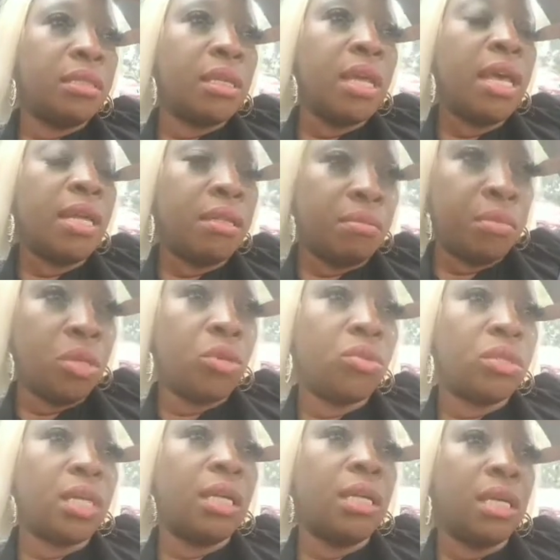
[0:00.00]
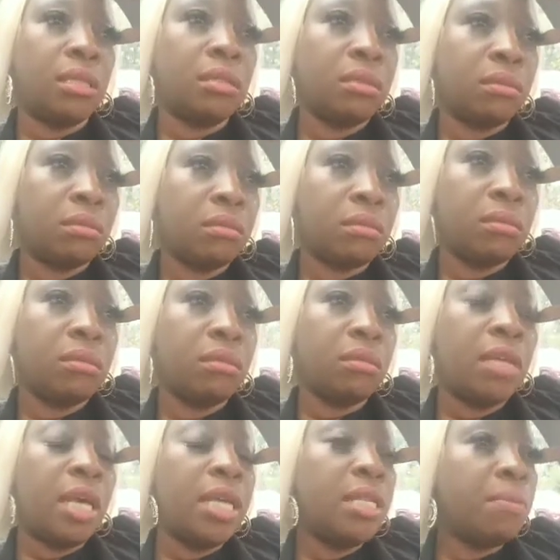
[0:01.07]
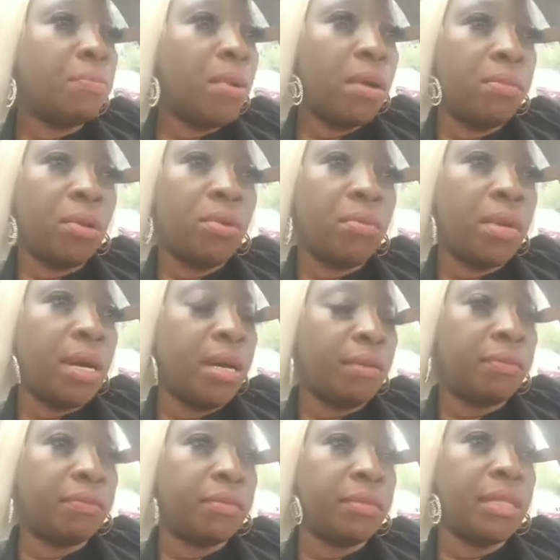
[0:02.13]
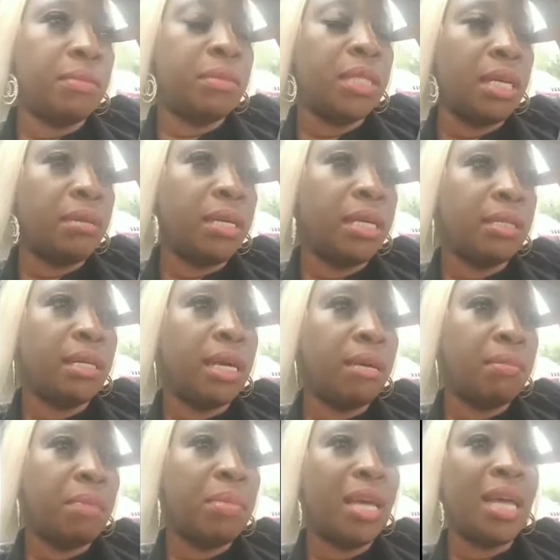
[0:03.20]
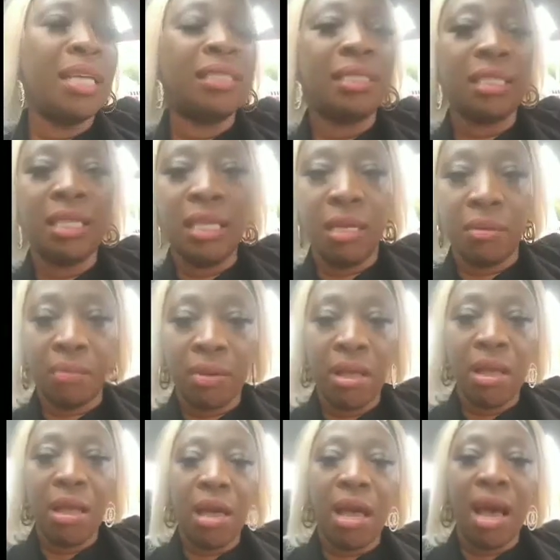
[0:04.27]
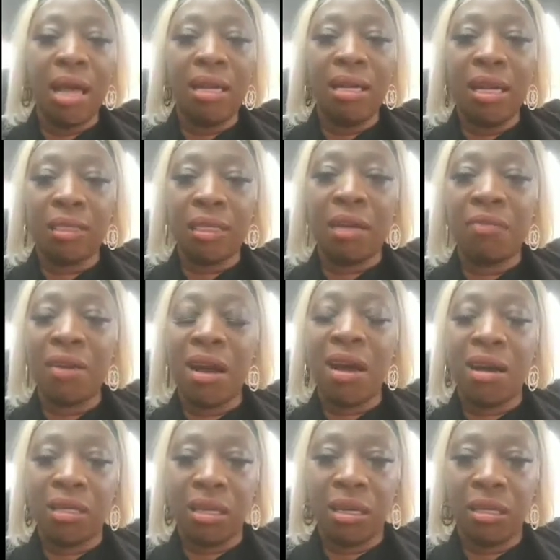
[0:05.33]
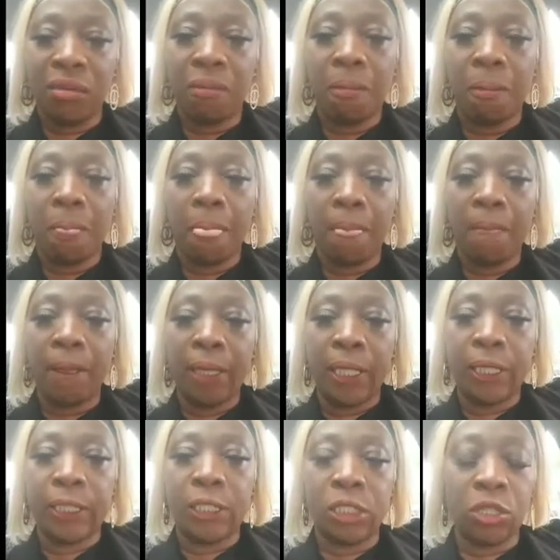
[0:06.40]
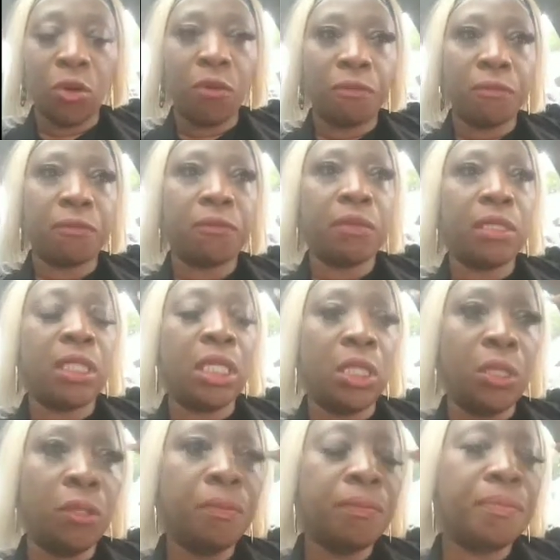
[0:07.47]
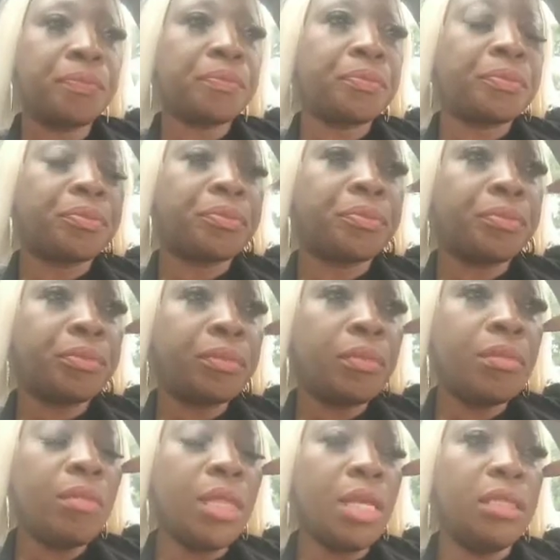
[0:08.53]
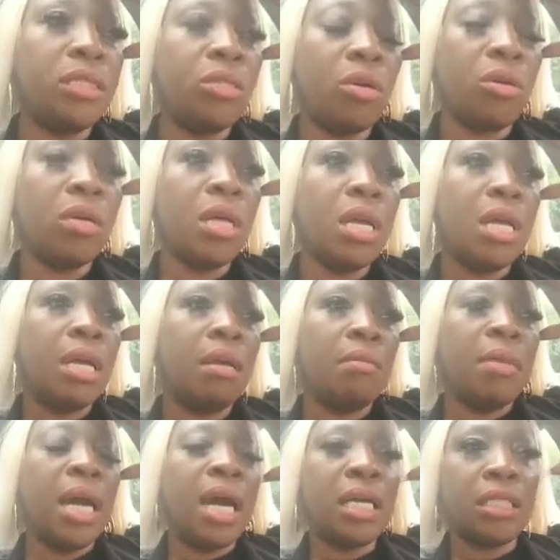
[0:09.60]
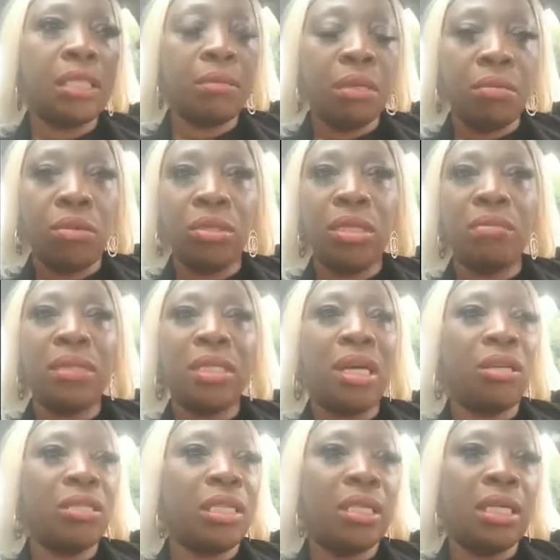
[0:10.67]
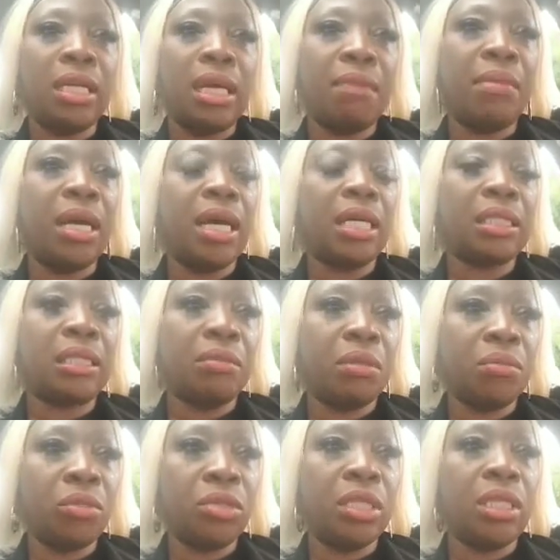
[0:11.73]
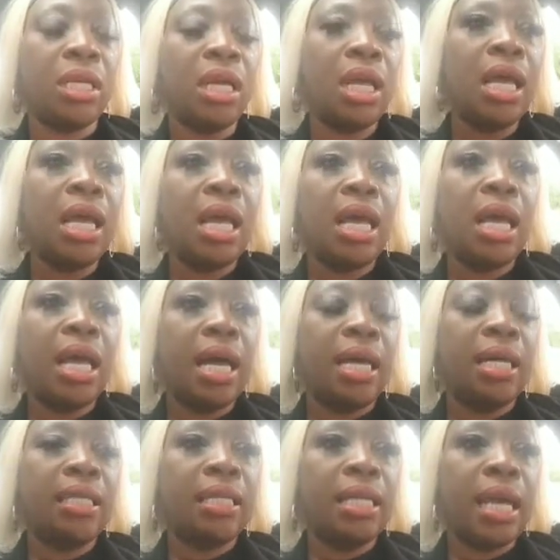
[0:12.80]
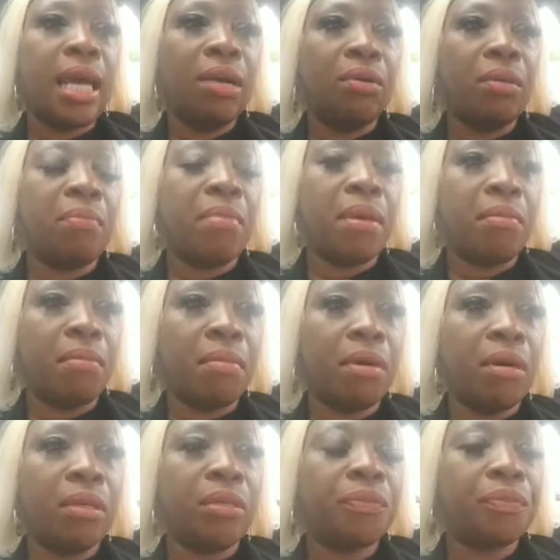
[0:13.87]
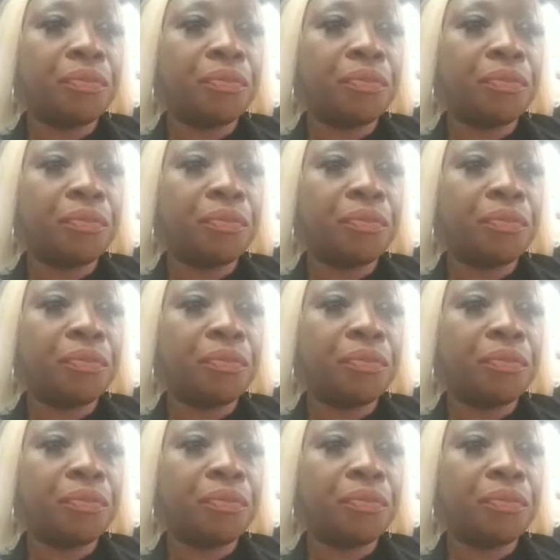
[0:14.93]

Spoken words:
help me out a lot. Any problem I have them time and make me escape a lot of other stuff, you know. So me accept the money. Me not gonna tell a lie. Me accept the money, and I remember